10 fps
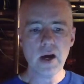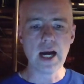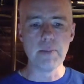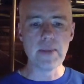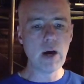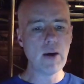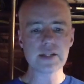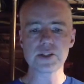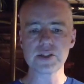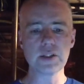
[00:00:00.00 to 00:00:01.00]
I am now
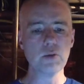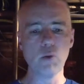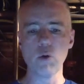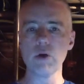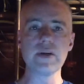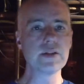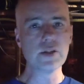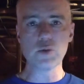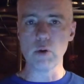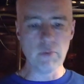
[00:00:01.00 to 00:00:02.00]
accessing the War of
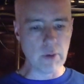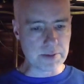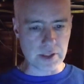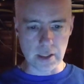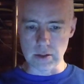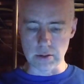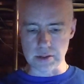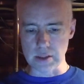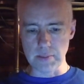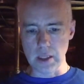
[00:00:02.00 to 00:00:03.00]
1812 website. You can
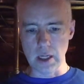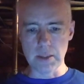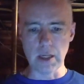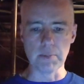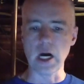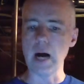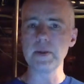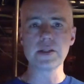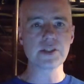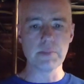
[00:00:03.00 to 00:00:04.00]
see behind me. I'm
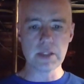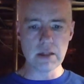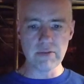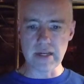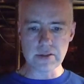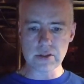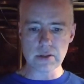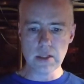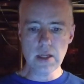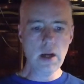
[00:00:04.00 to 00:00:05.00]
copying some of the
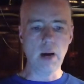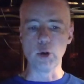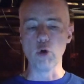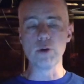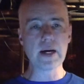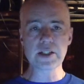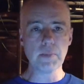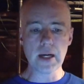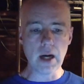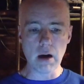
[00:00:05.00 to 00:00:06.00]
events. I'm going back
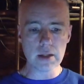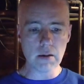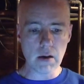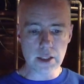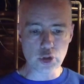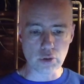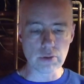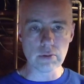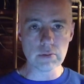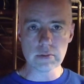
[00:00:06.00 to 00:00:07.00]
to my online
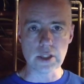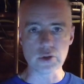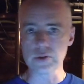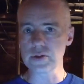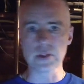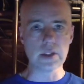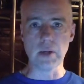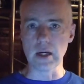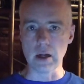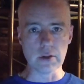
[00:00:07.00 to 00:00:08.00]
journal, as you can see,
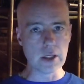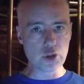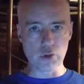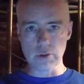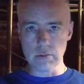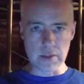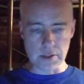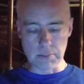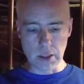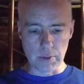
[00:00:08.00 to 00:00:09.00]
my online journal
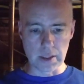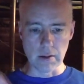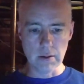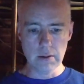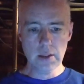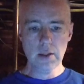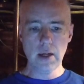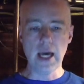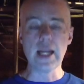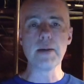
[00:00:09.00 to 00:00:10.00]
as I'm going here,
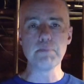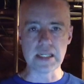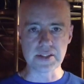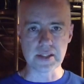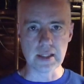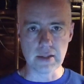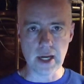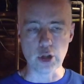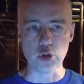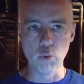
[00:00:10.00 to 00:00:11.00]
and I'm pasting it in
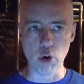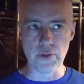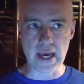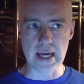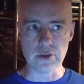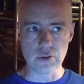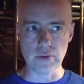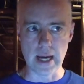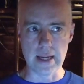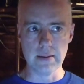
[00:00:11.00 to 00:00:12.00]
there. You all know how to do
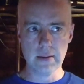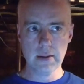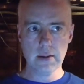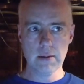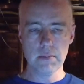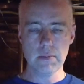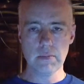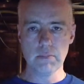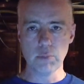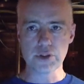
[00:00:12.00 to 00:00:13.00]
that.
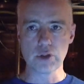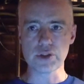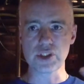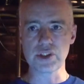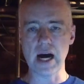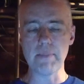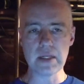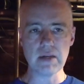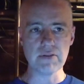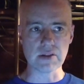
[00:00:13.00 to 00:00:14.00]
Boys and girls, stop
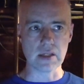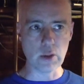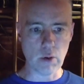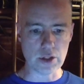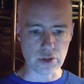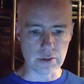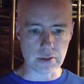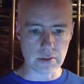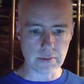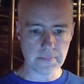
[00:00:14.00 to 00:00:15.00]
me if there's any
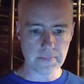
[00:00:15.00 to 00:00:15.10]
questions.